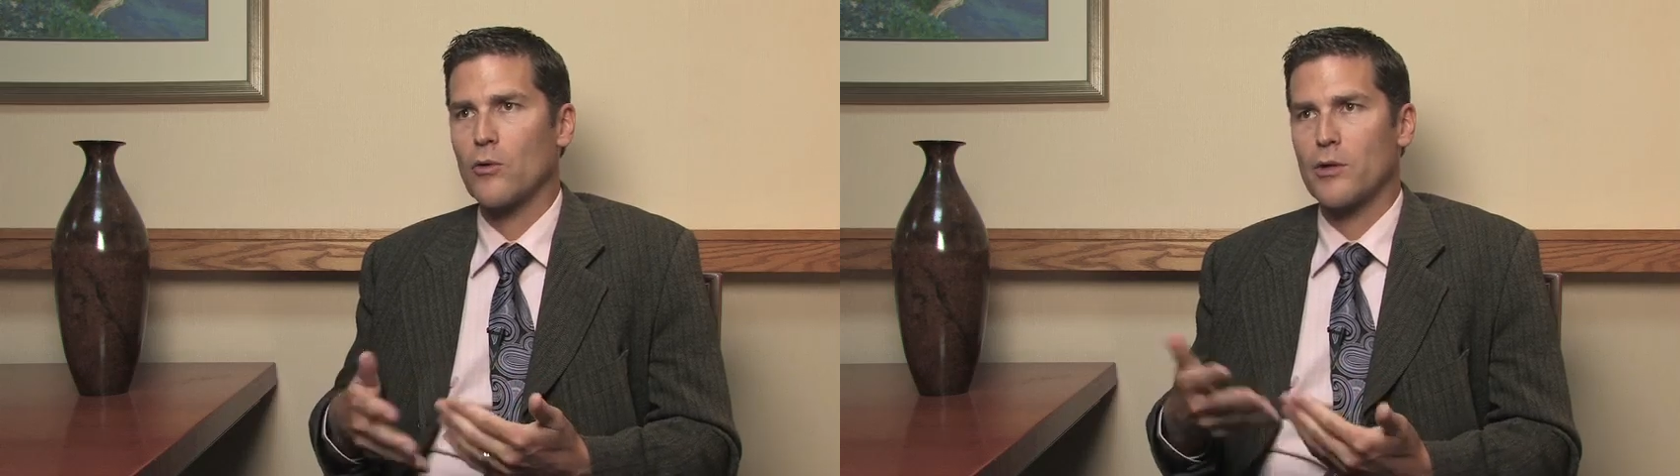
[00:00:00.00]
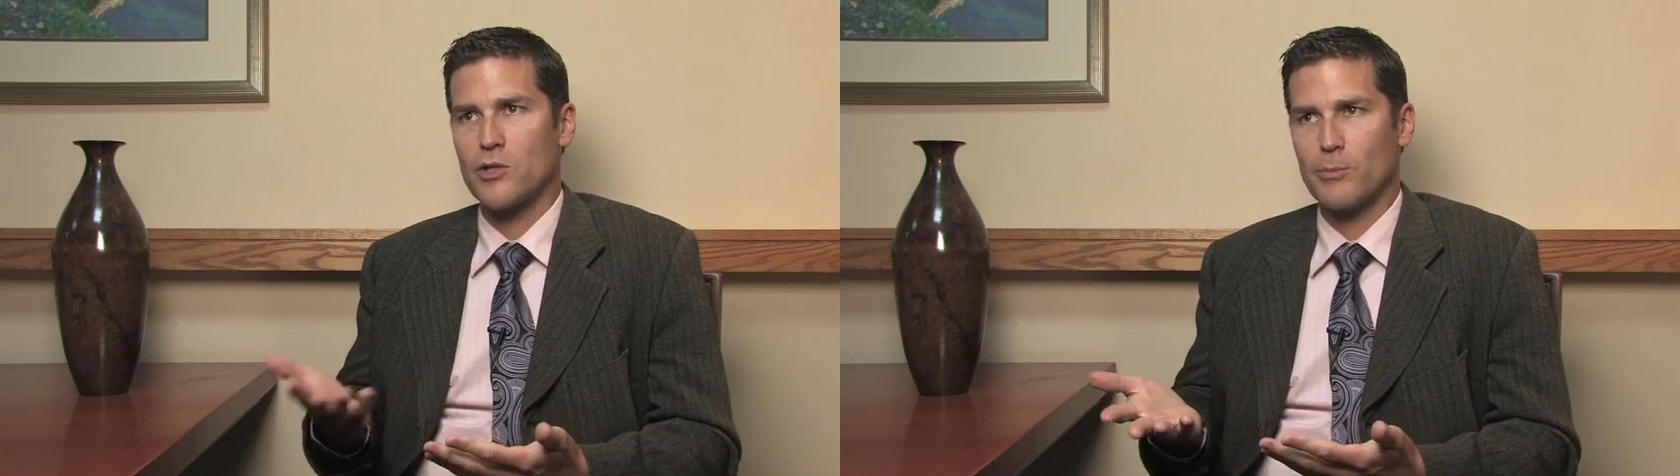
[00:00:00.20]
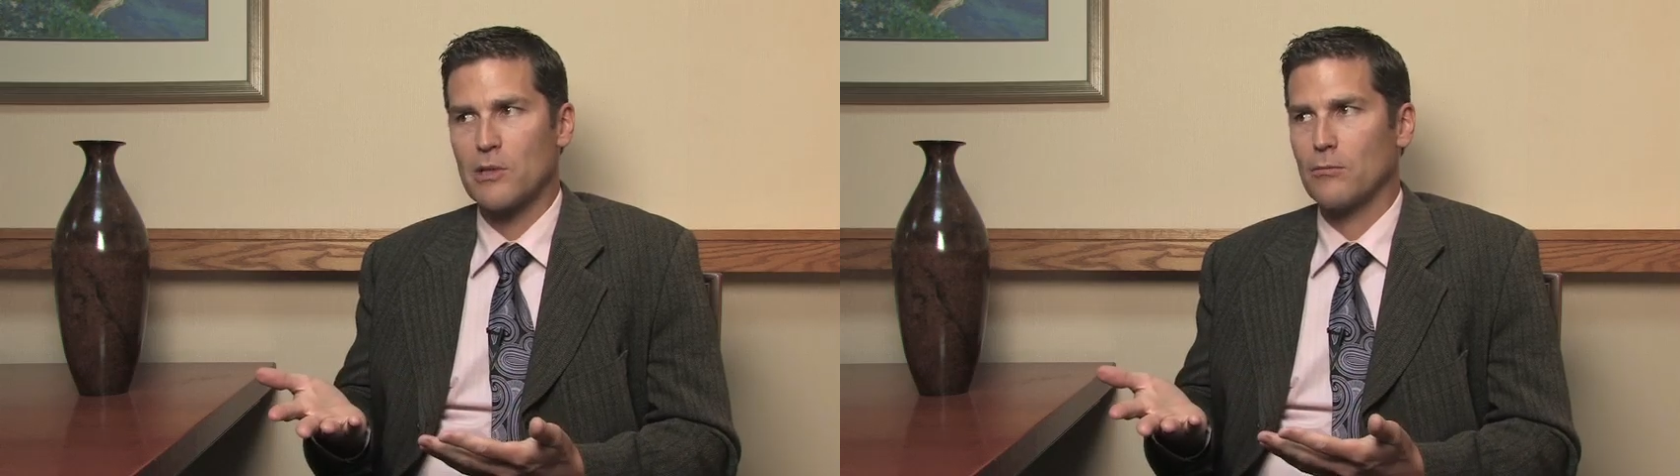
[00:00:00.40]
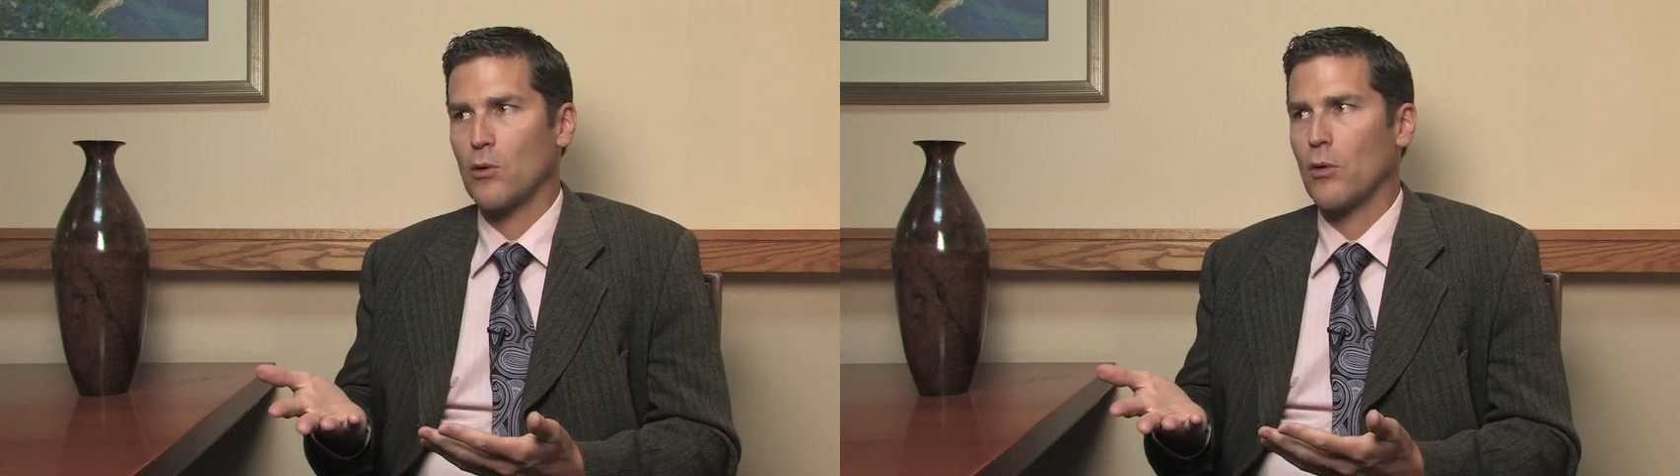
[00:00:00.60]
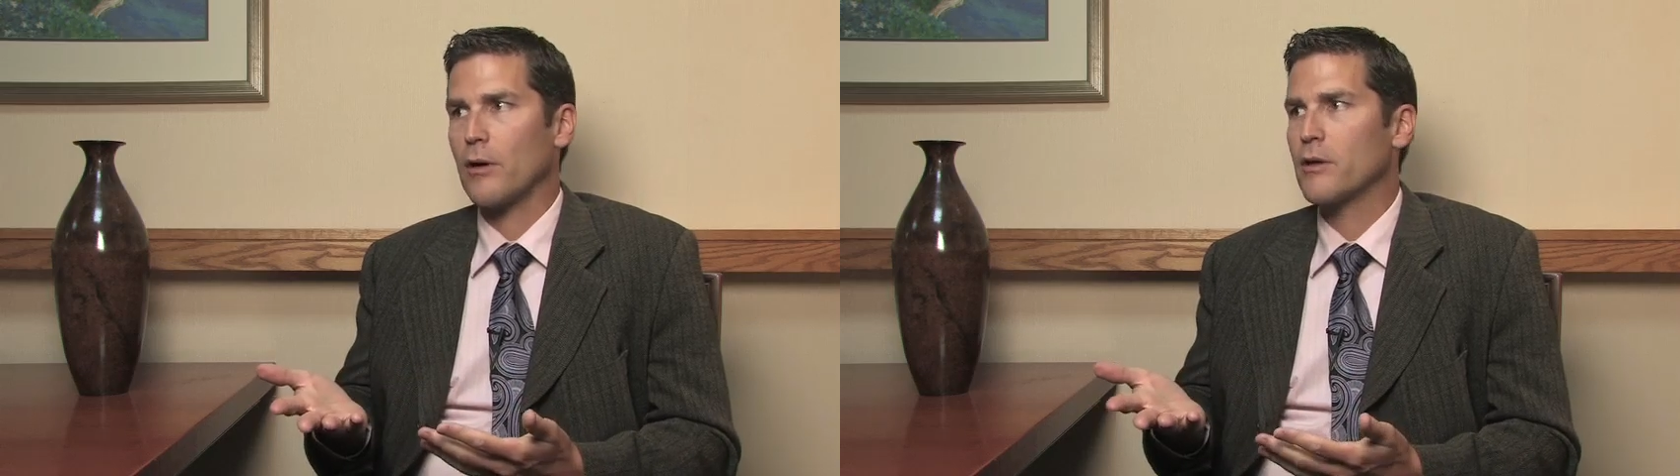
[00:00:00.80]
or the gypsum
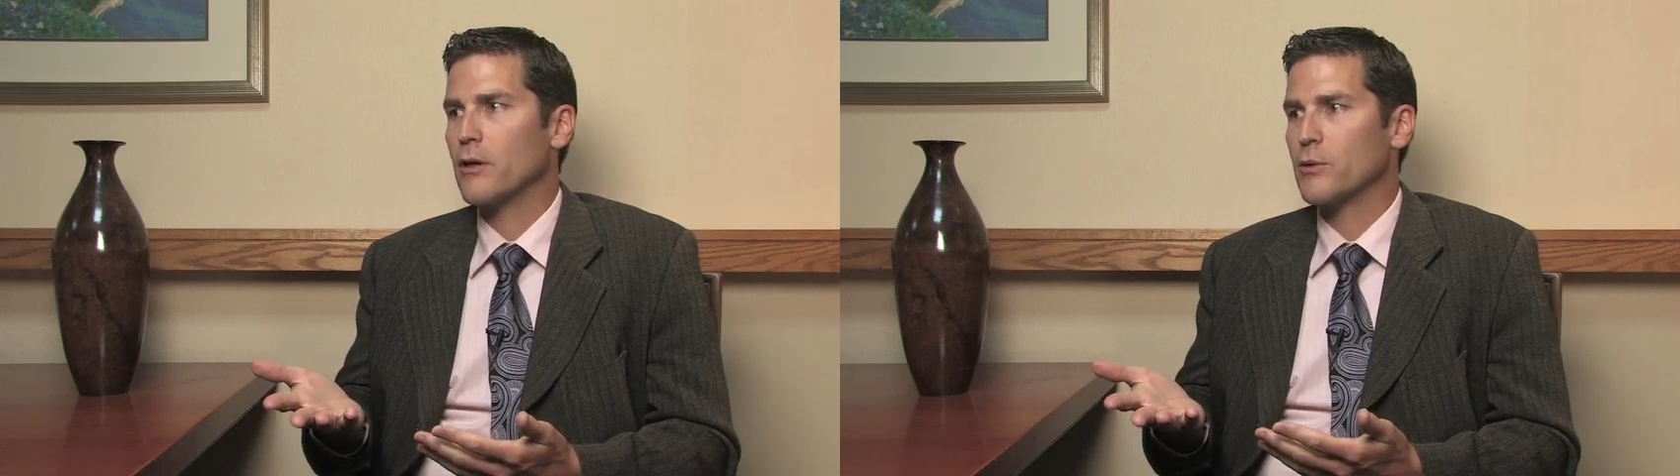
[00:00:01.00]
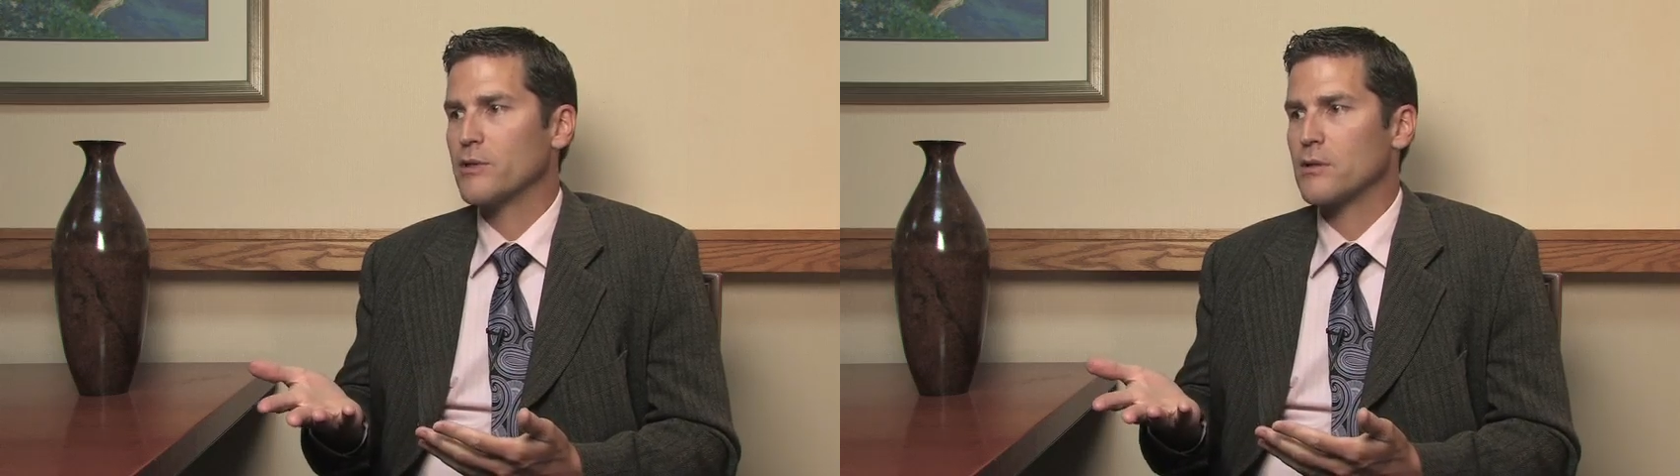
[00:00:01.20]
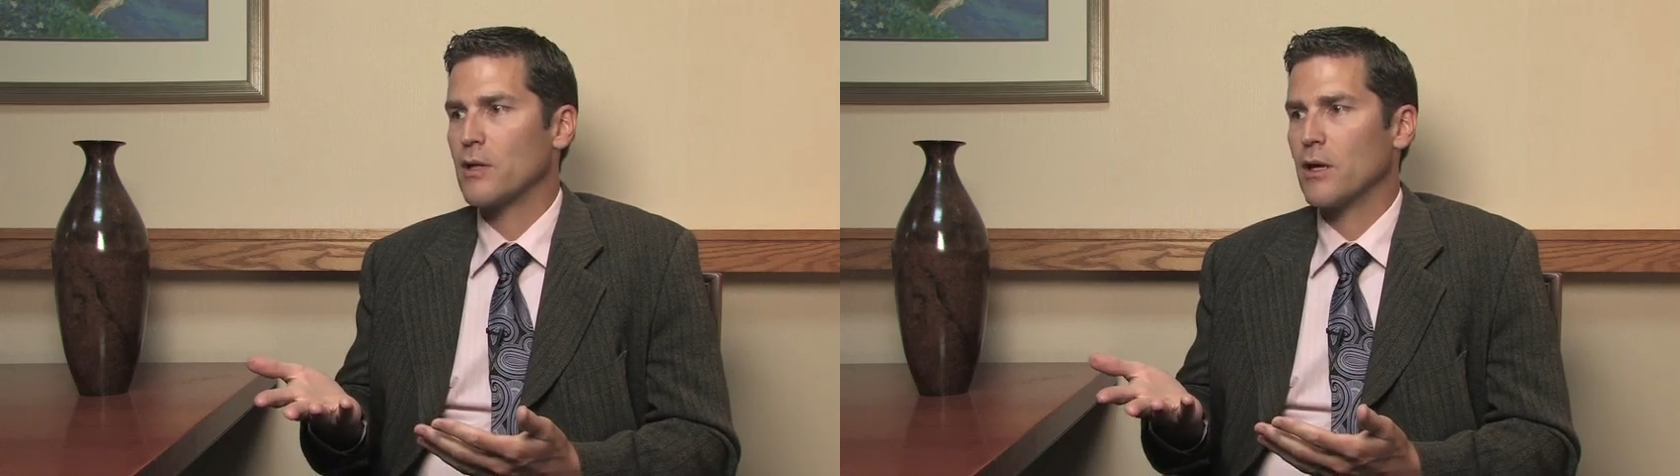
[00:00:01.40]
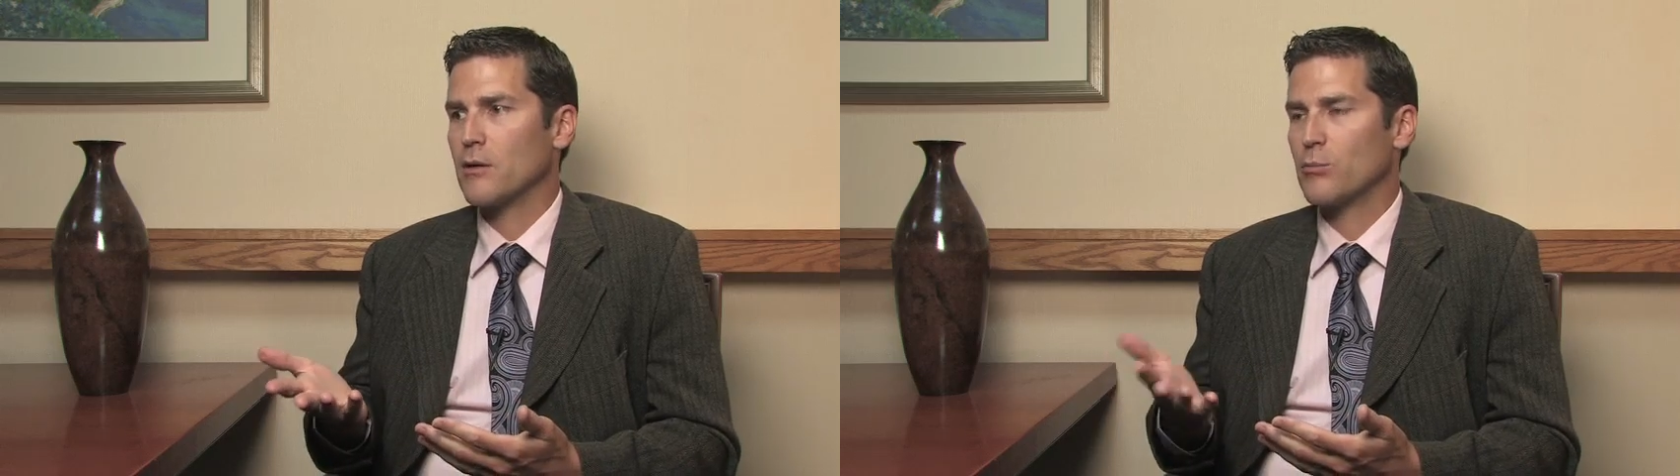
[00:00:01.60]
board that was